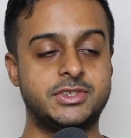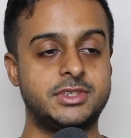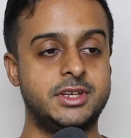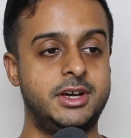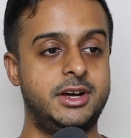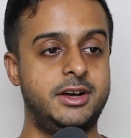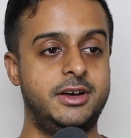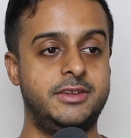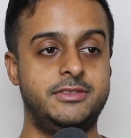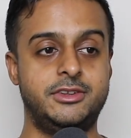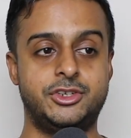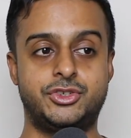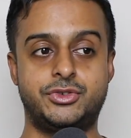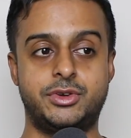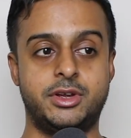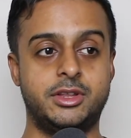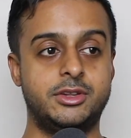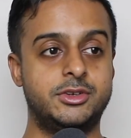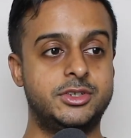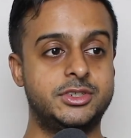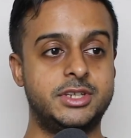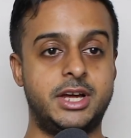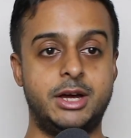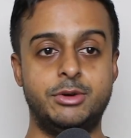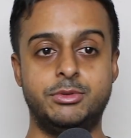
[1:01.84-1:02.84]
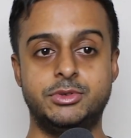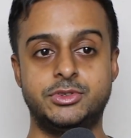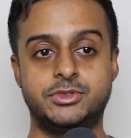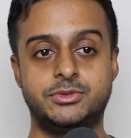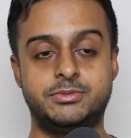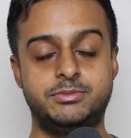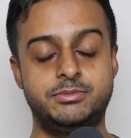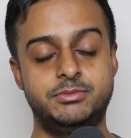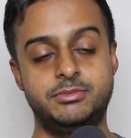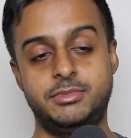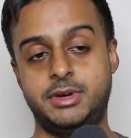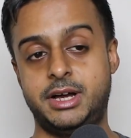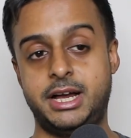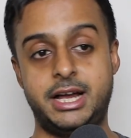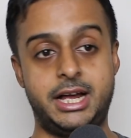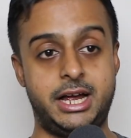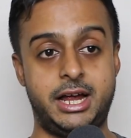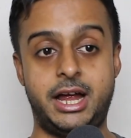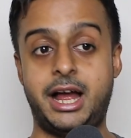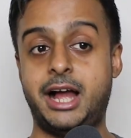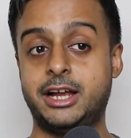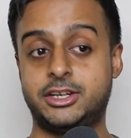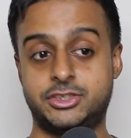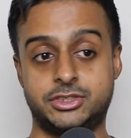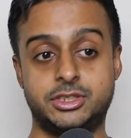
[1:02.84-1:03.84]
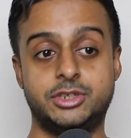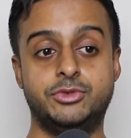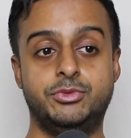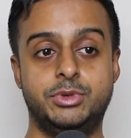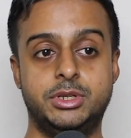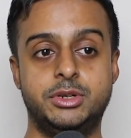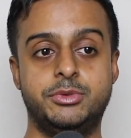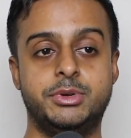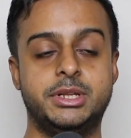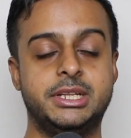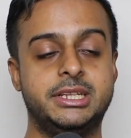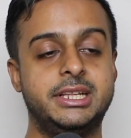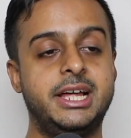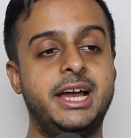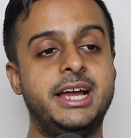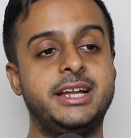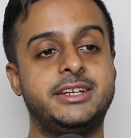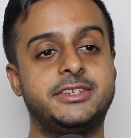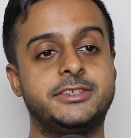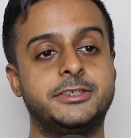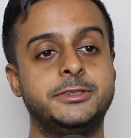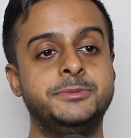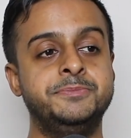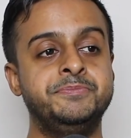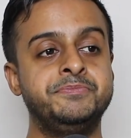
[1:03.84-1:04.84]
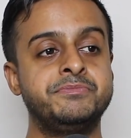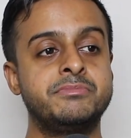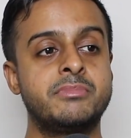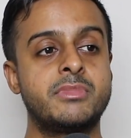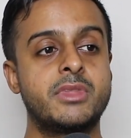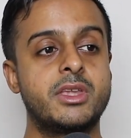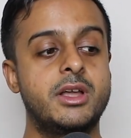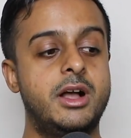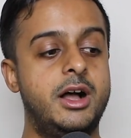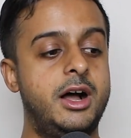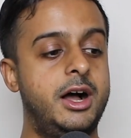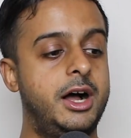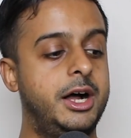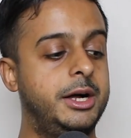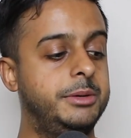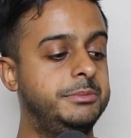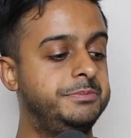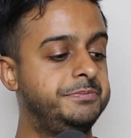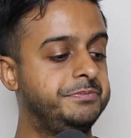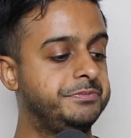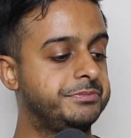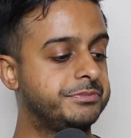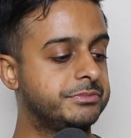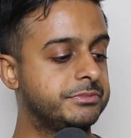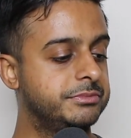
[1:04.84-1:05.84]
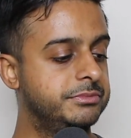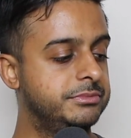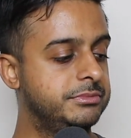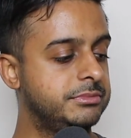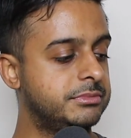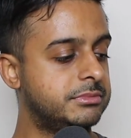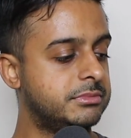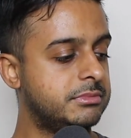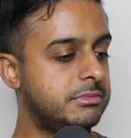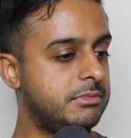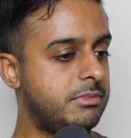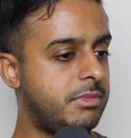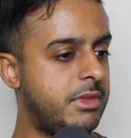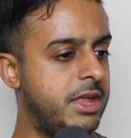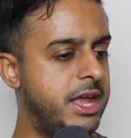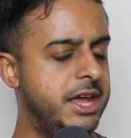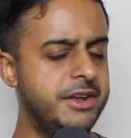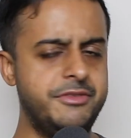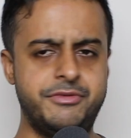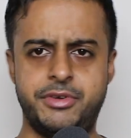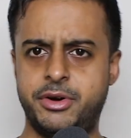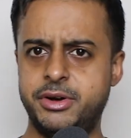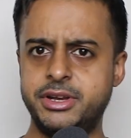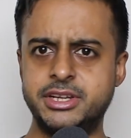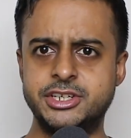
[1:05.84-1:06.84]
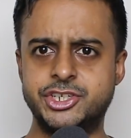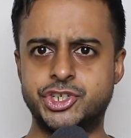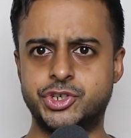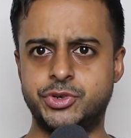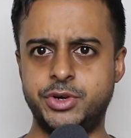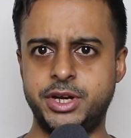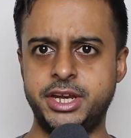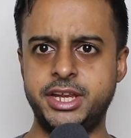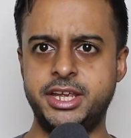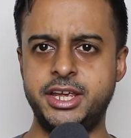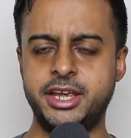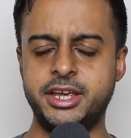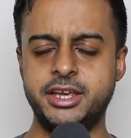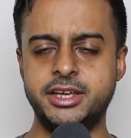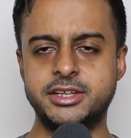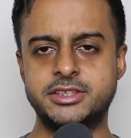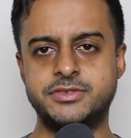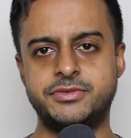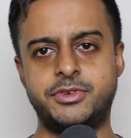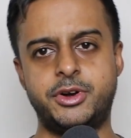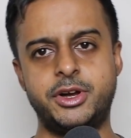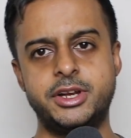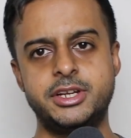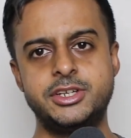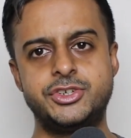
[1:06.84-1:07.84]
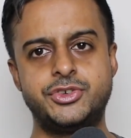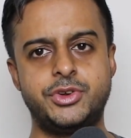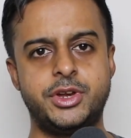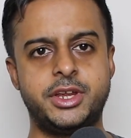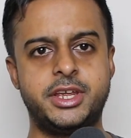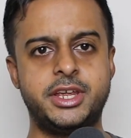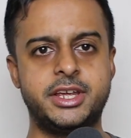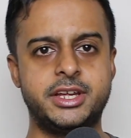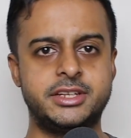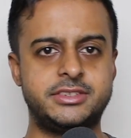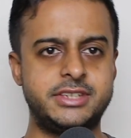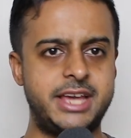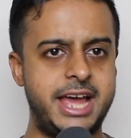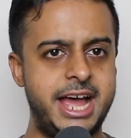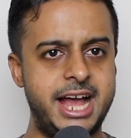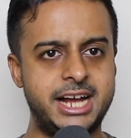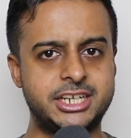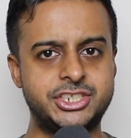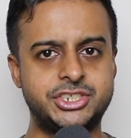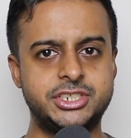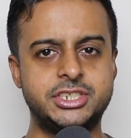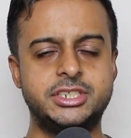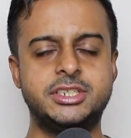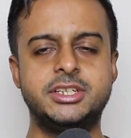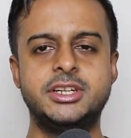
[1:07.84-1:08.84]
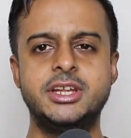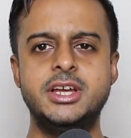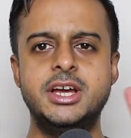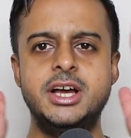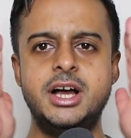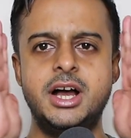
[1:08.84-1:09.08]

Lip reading: The trailers I actually really liked, and very intriguing. It's very intriguing. It's action.